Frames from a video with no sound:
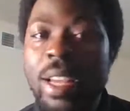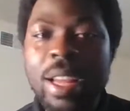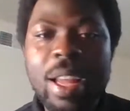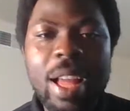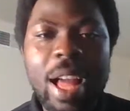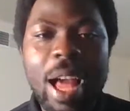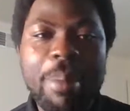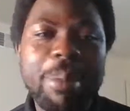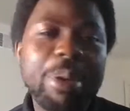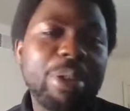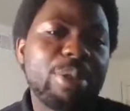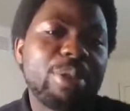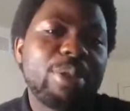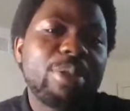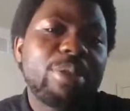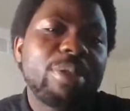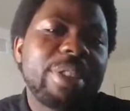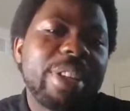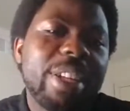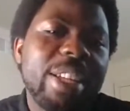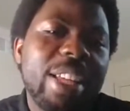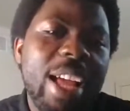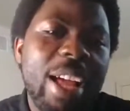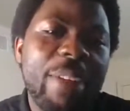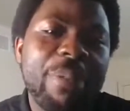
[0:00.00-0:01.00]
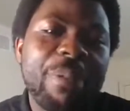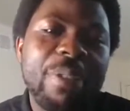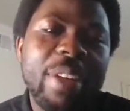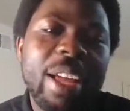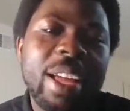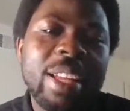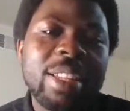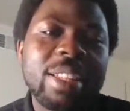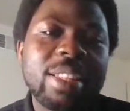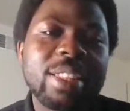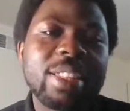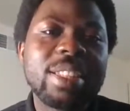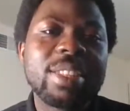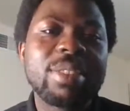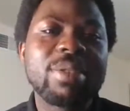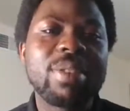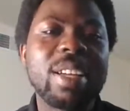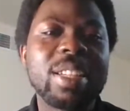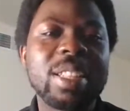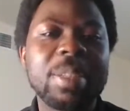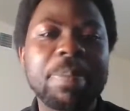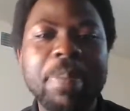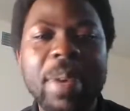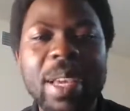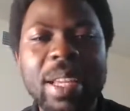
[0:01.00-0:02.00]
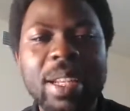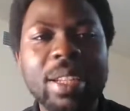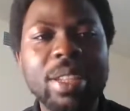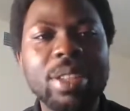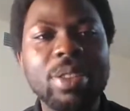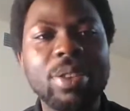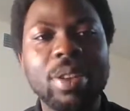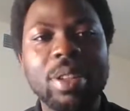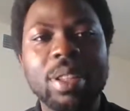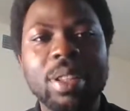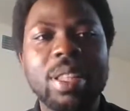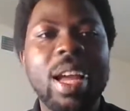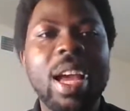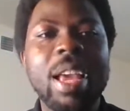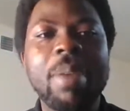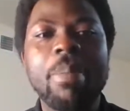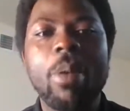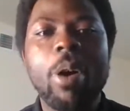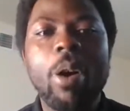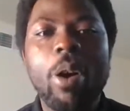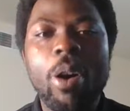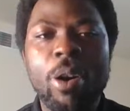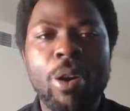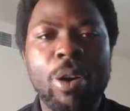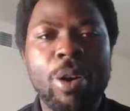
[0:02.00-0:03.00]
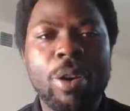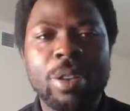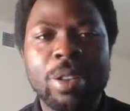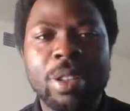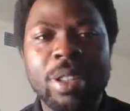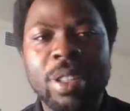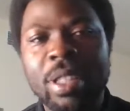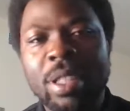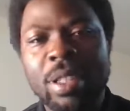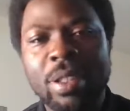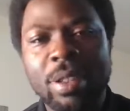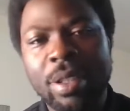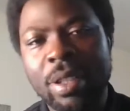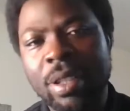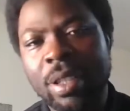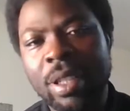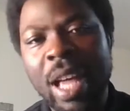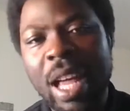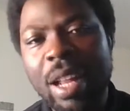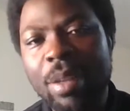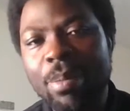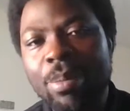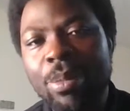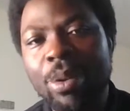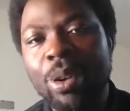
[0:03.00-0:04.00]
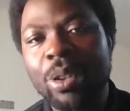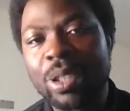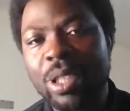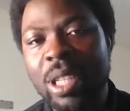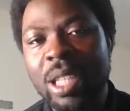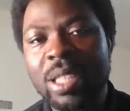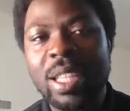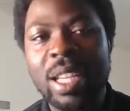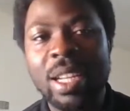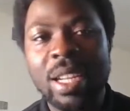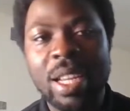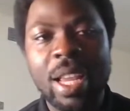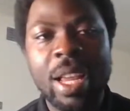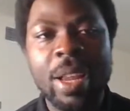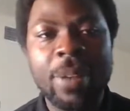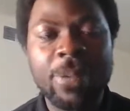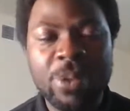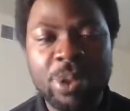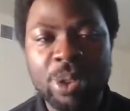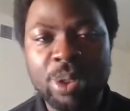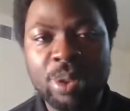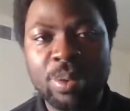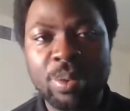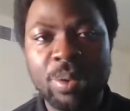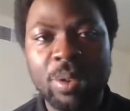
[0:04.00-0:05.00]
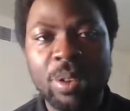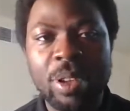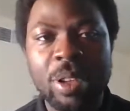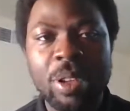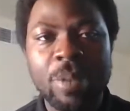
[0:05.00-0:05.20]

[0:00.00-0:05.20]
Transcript: I mean, you don't really have anything you are spending your time on that much as an F2.